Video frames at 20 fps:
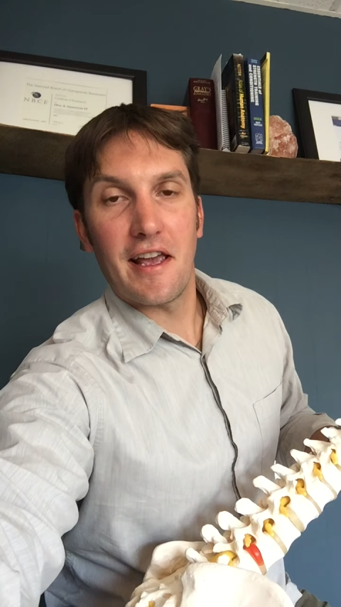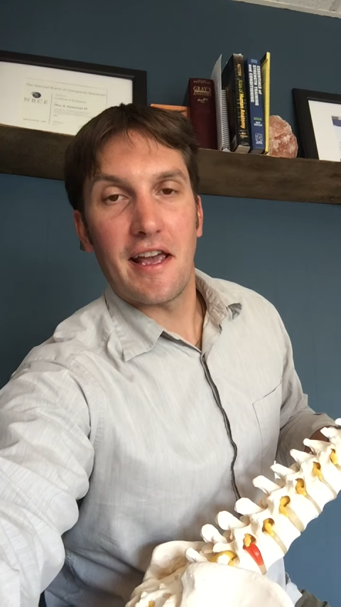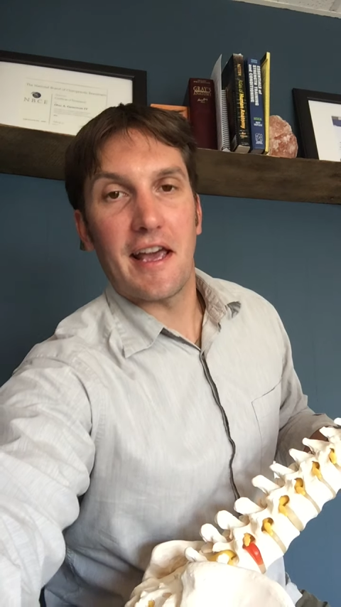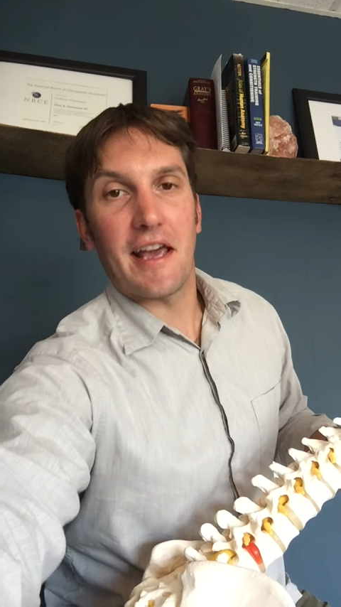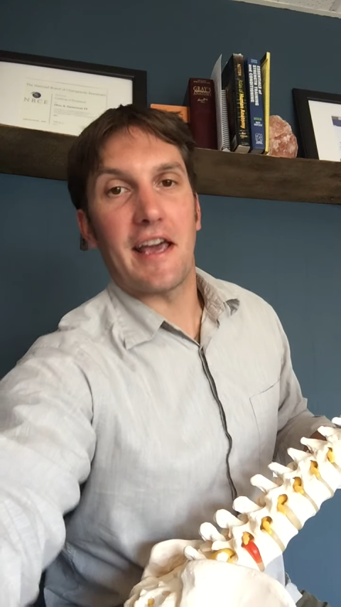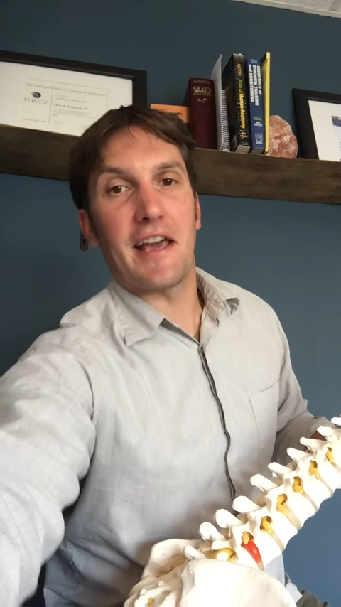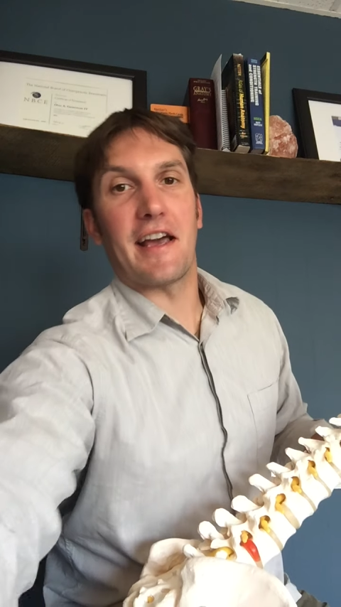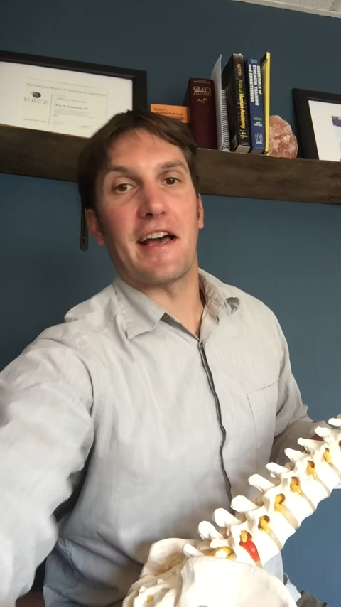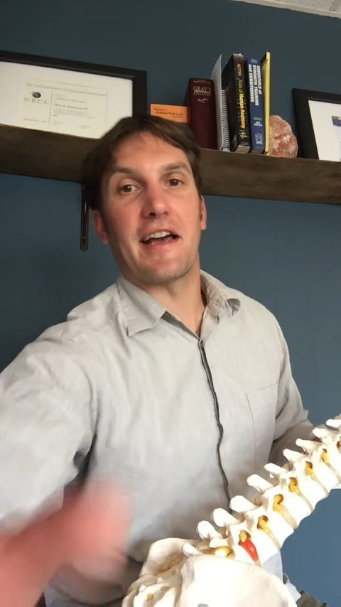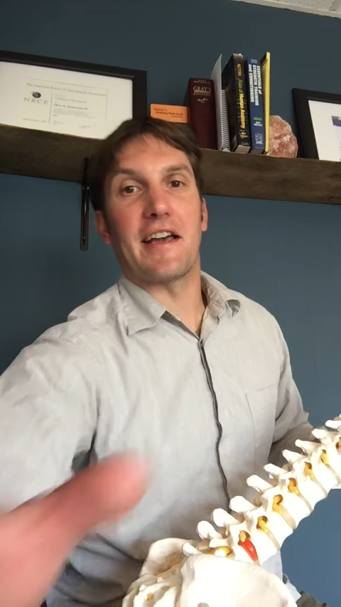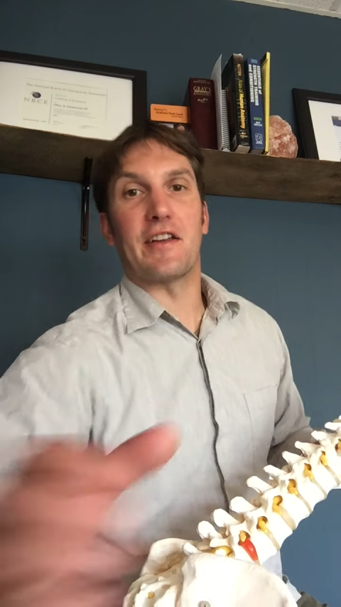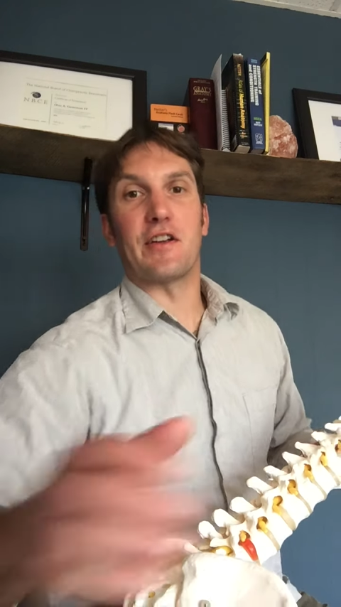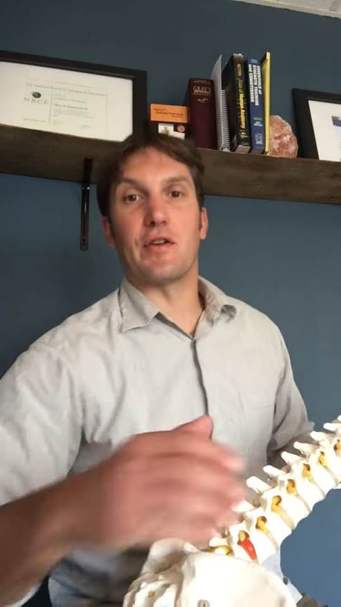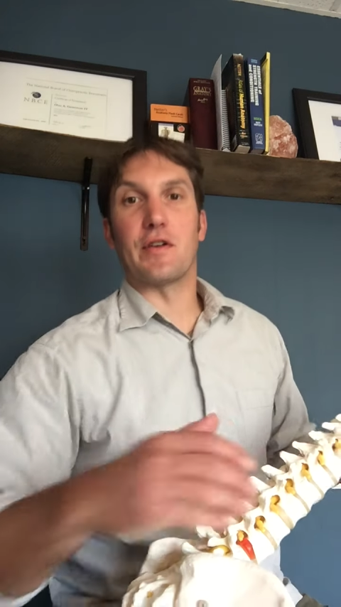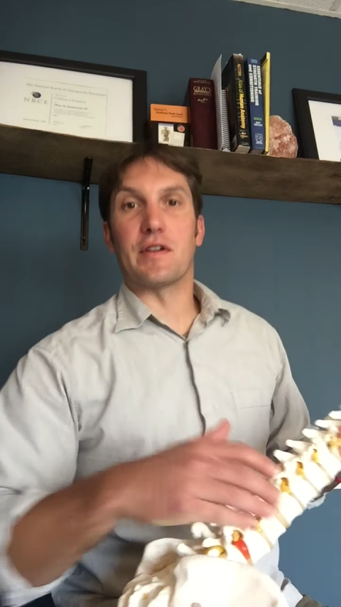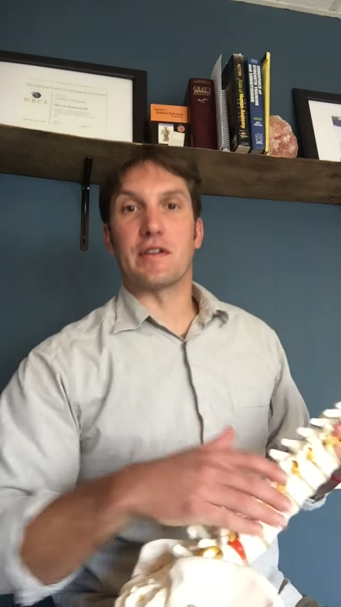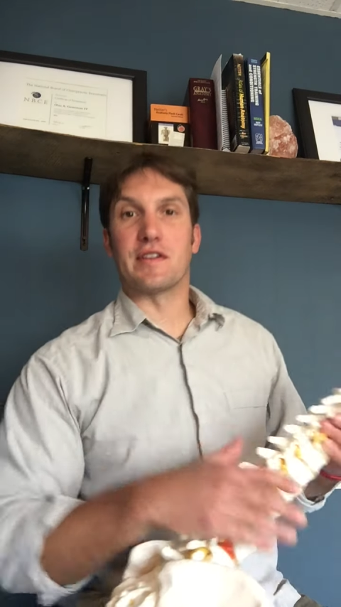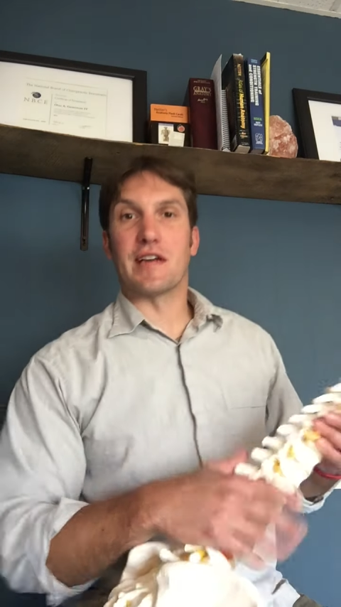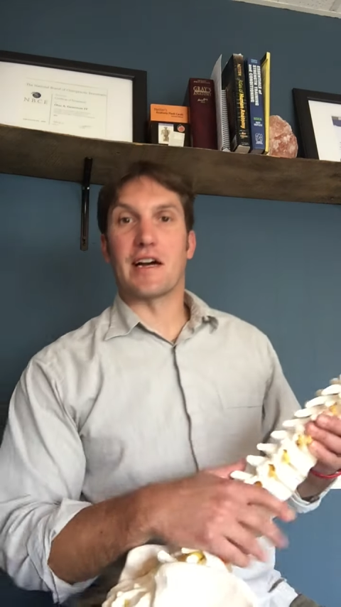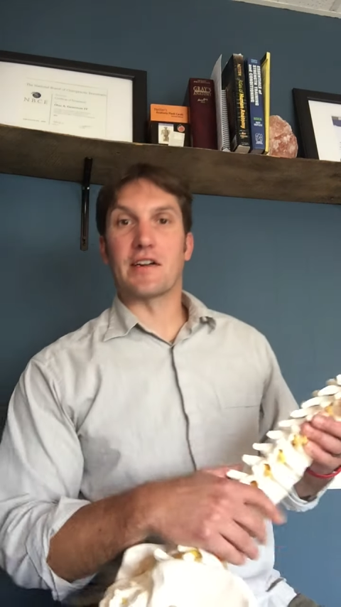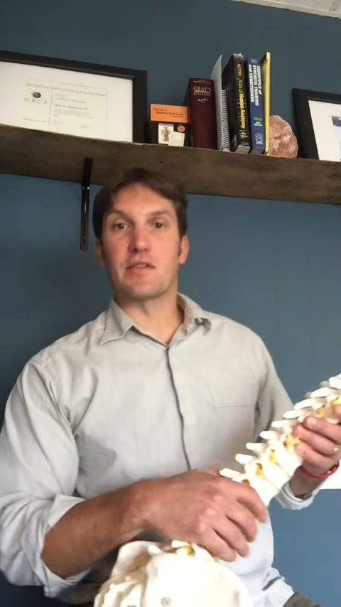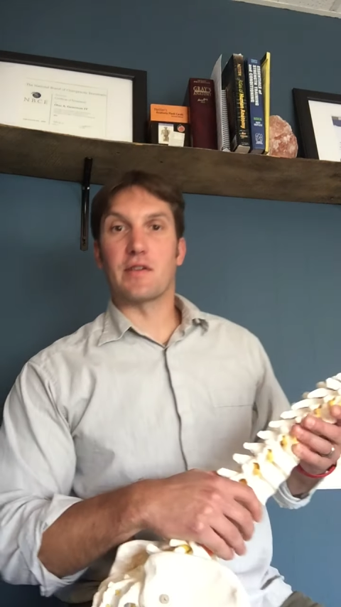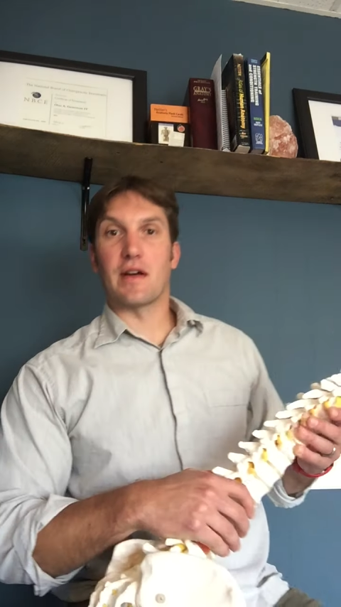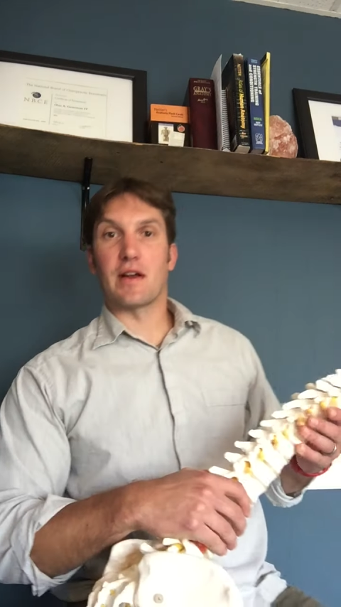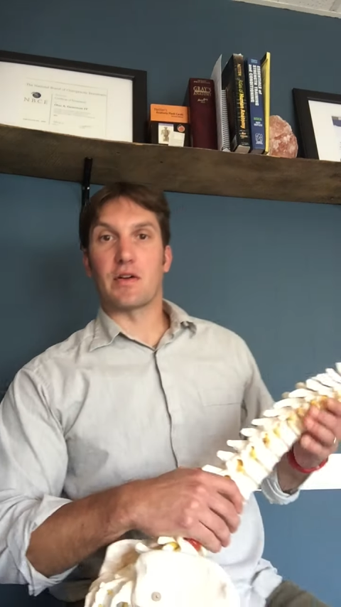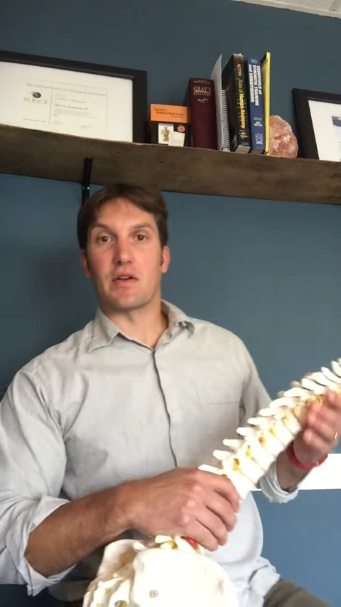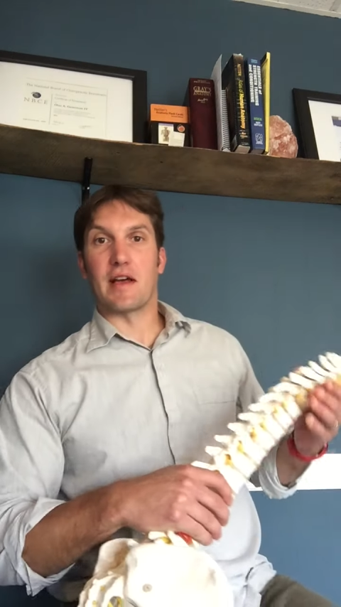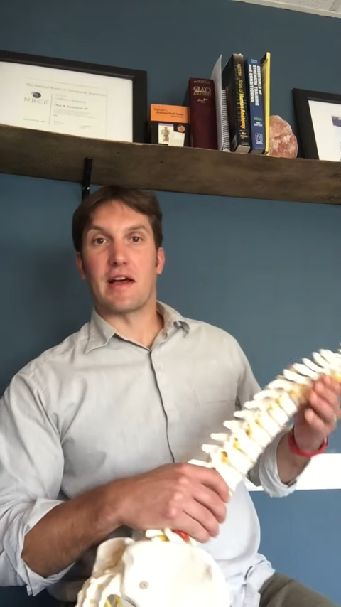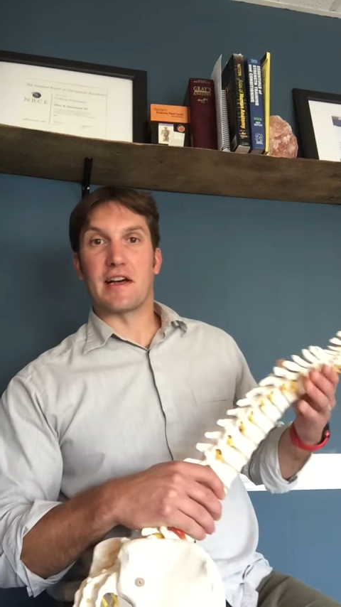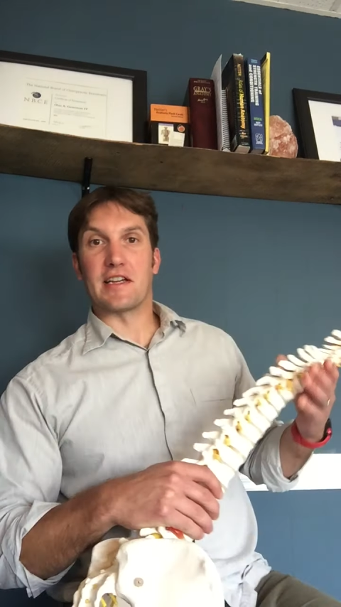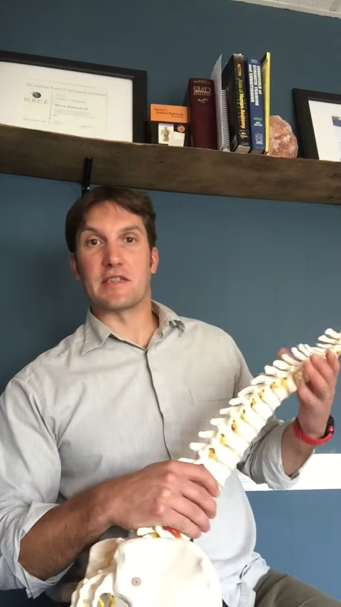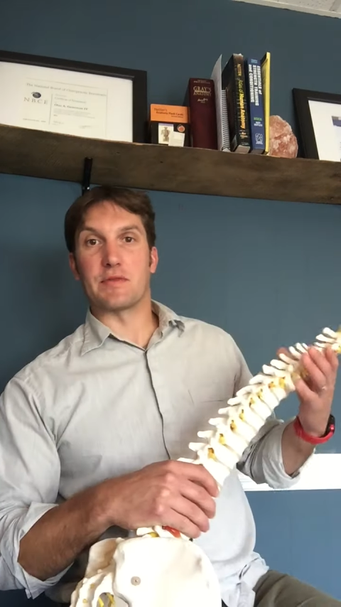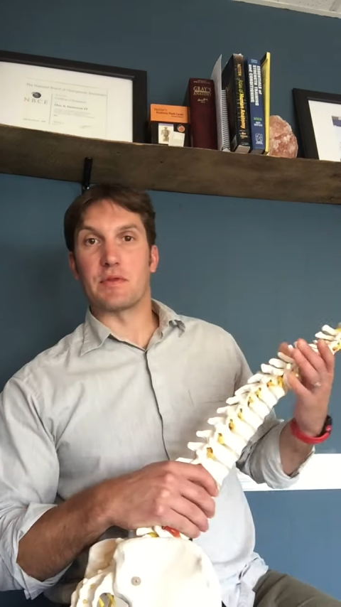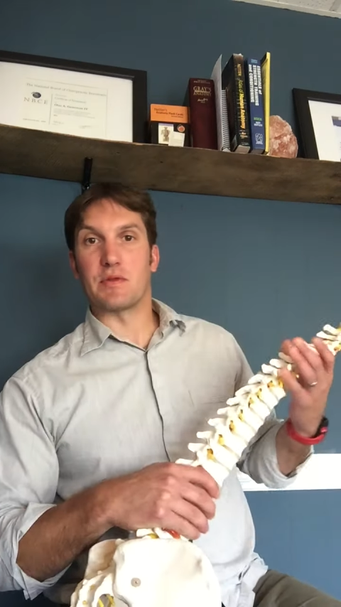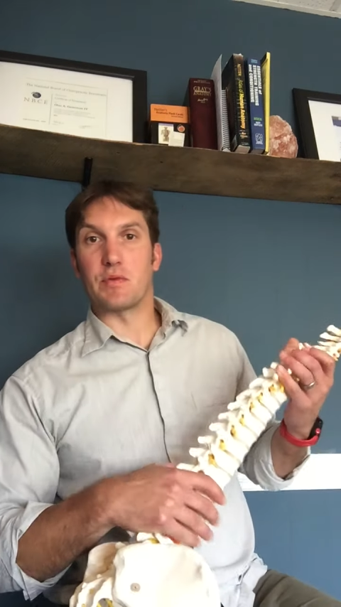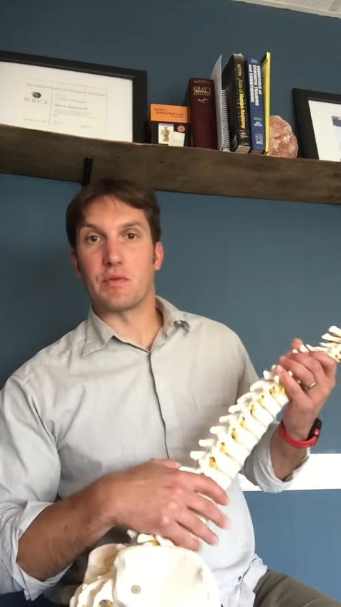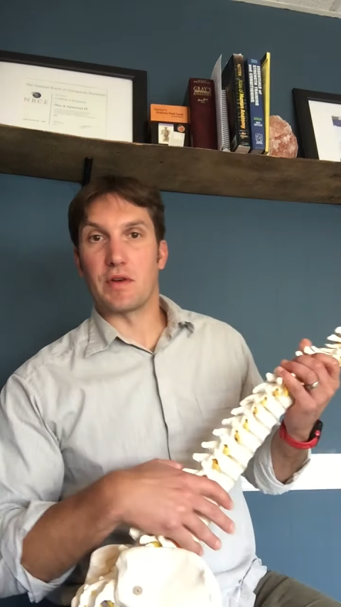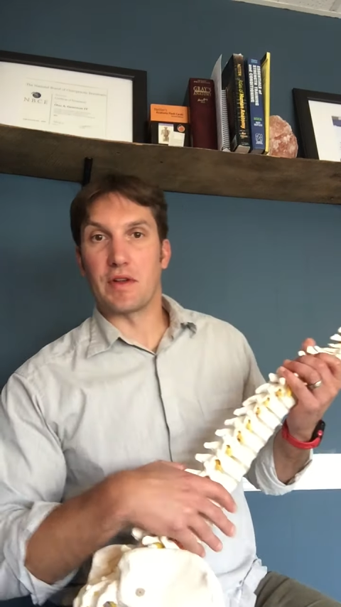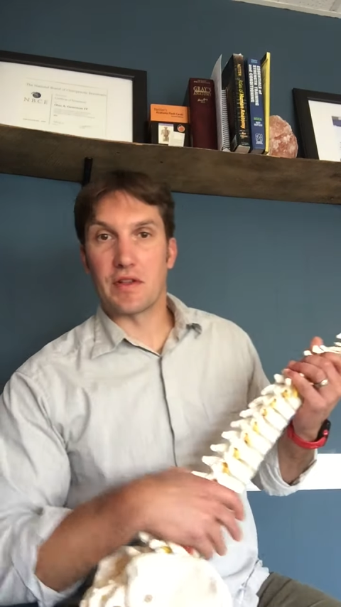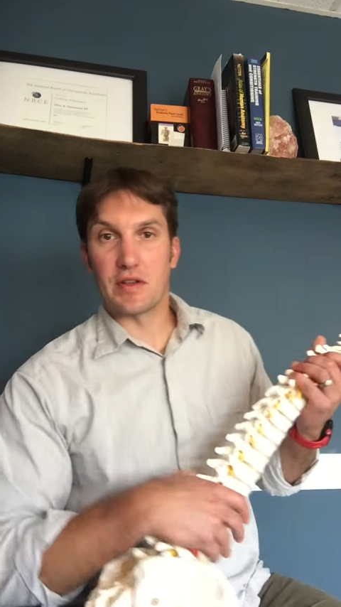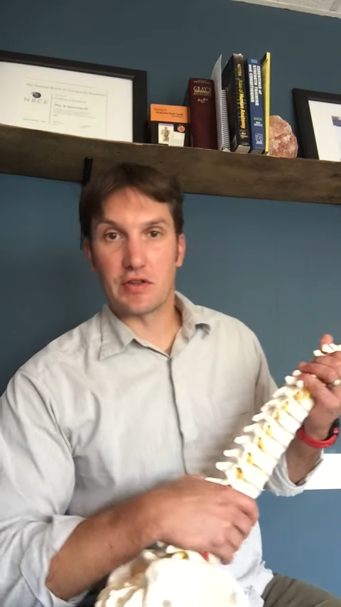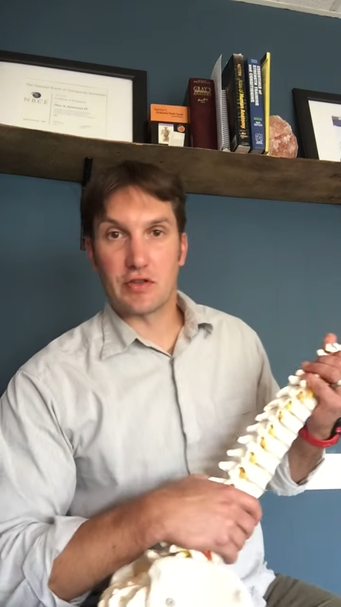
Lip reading: Hey, how you doing? Dr. Otto Geiseman with